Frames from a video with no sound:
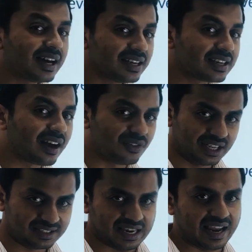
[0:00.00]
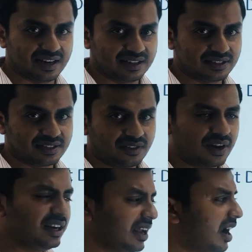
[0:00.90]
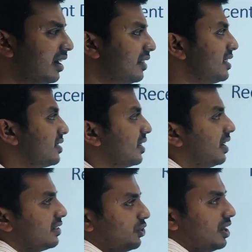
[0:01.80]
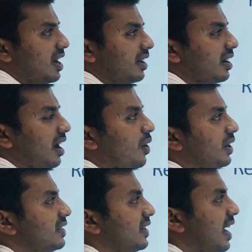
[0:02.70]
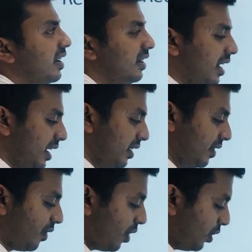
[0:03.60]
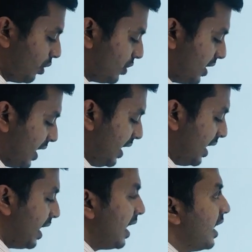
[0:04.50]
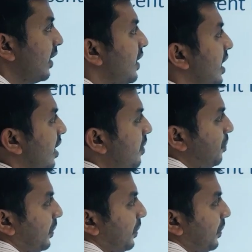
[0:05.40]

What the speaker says: accounting standards, right? Under this Sri Lanka accounting standard, I wanted to say there are